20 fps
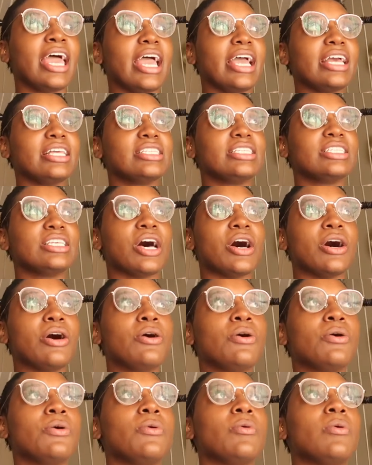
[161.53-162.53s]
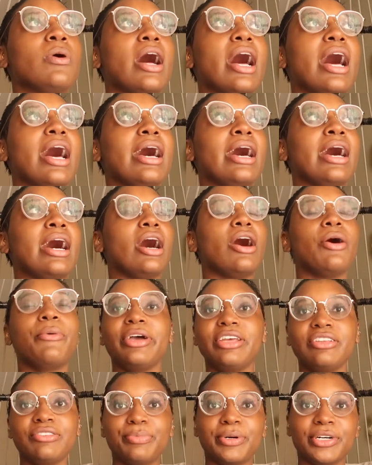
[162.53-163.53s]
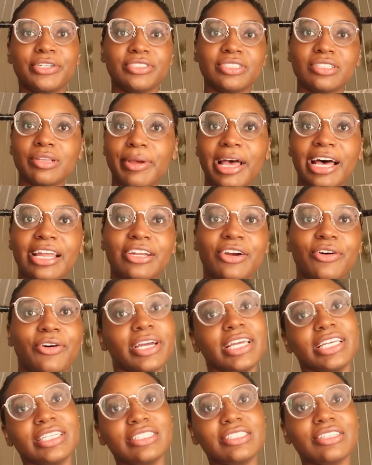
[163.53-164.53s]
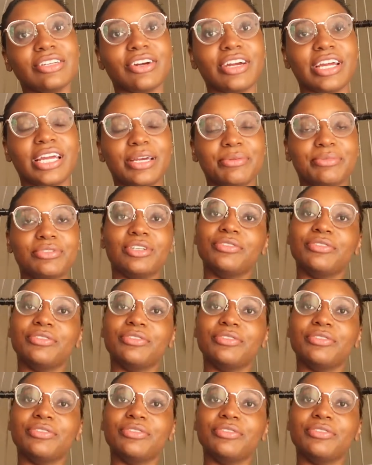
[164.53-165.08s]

And so I always post about it on Instagram,